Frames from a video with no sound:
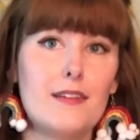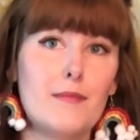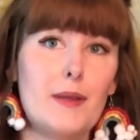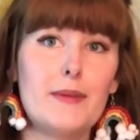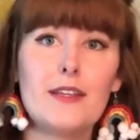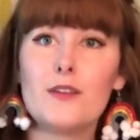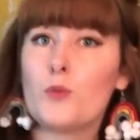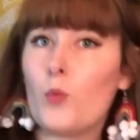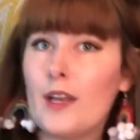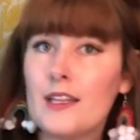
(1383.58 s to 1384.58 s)
Maybe there's
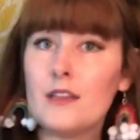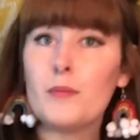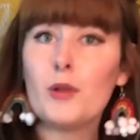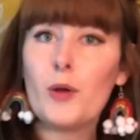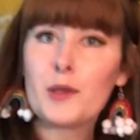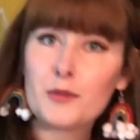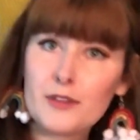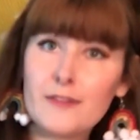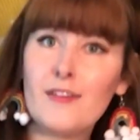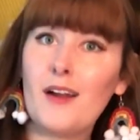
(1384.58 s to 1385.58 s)
wind blowing through
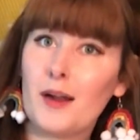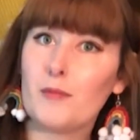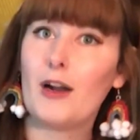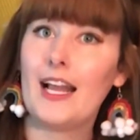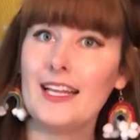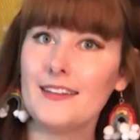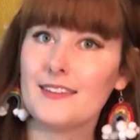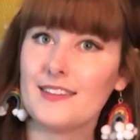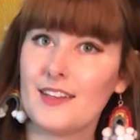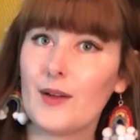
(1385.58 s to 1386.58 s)
the farm, right?
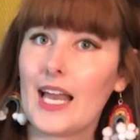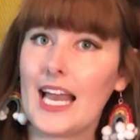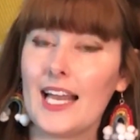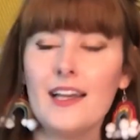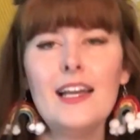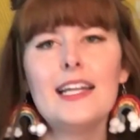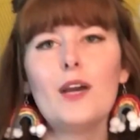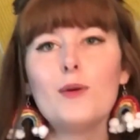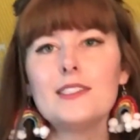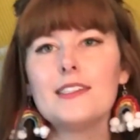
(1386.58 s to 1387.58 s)
Okay, now
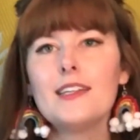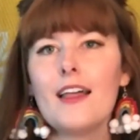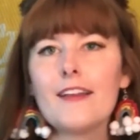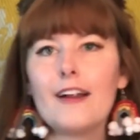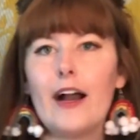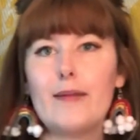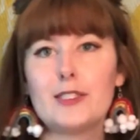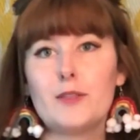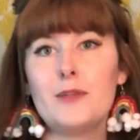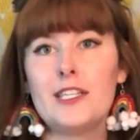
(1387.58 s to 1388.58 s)
what's another
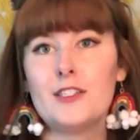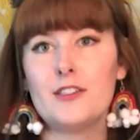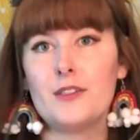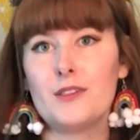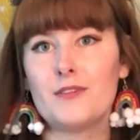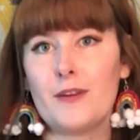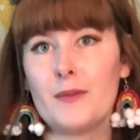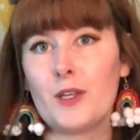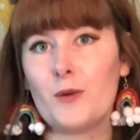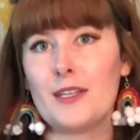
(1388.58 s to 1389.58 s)
option we could choose from the
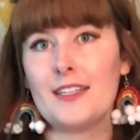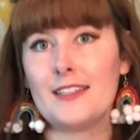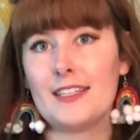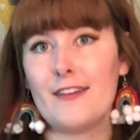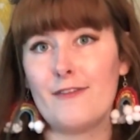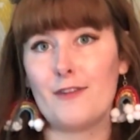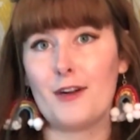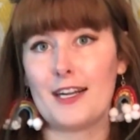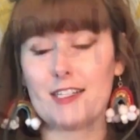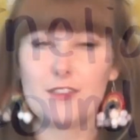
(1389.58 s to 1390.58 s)
Cornelia Fort